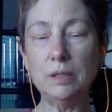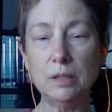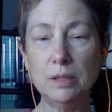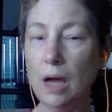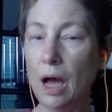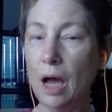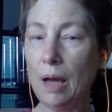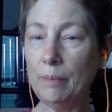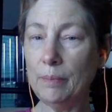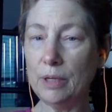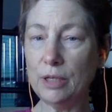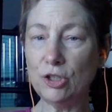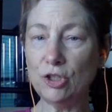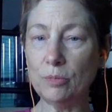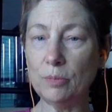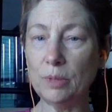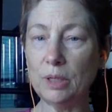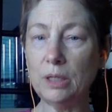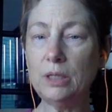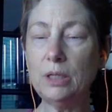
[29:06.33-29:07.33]
not
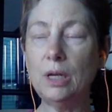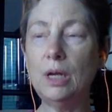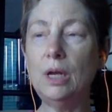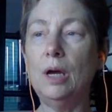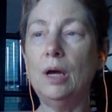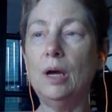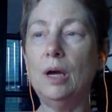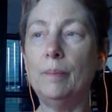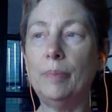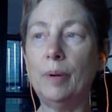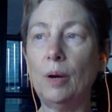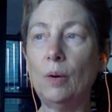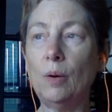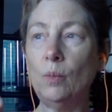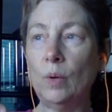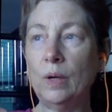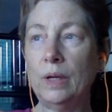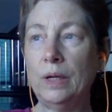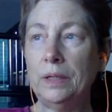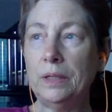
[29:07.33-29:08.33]
measurement,
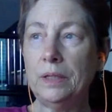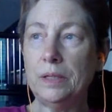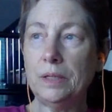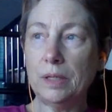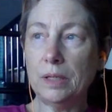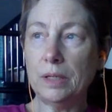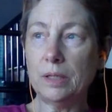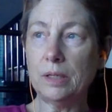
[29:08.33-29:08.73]
but what it is,